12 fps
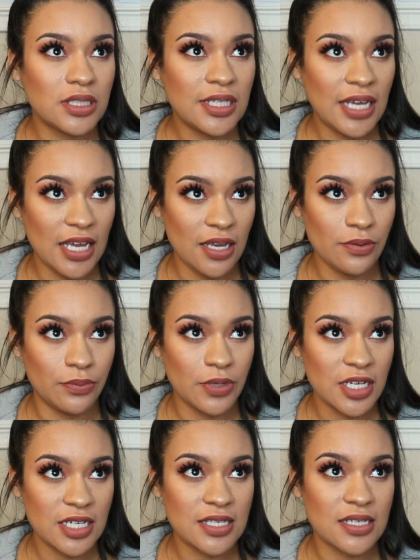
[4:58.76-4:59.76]
10
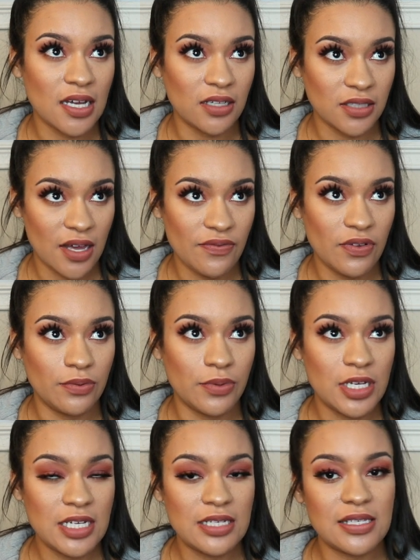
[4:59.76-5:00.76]
weeks, 11
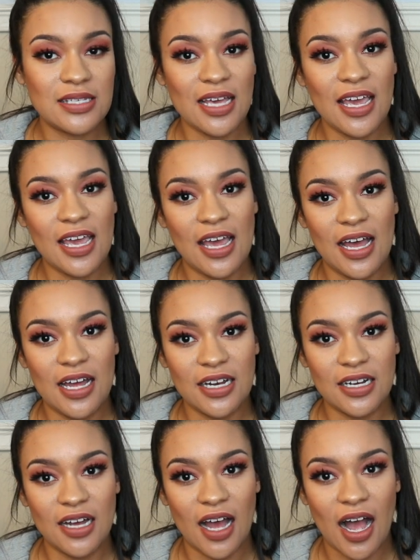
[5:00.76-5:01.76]
weeks,
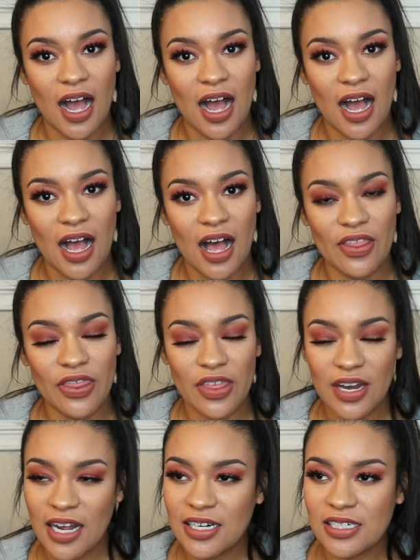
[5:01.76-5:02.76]
and
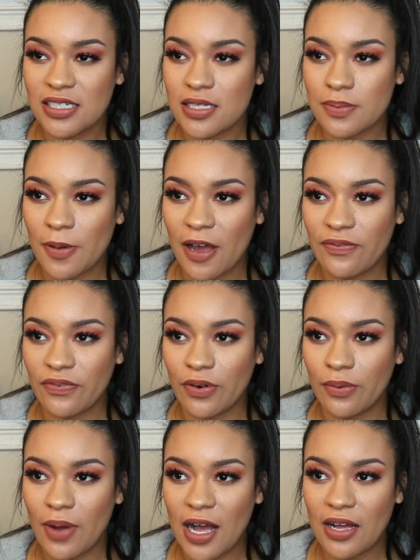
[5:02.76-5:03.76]
then I didn't spot
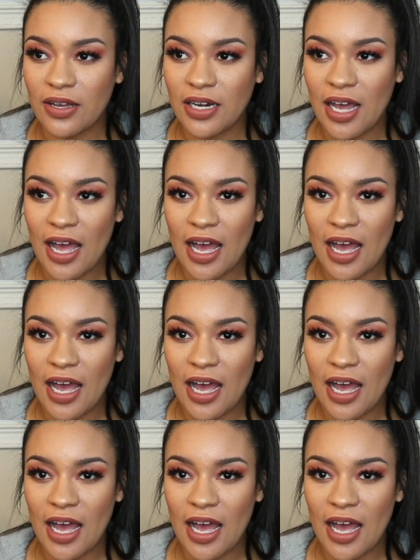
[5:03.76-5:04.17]
for a while, and I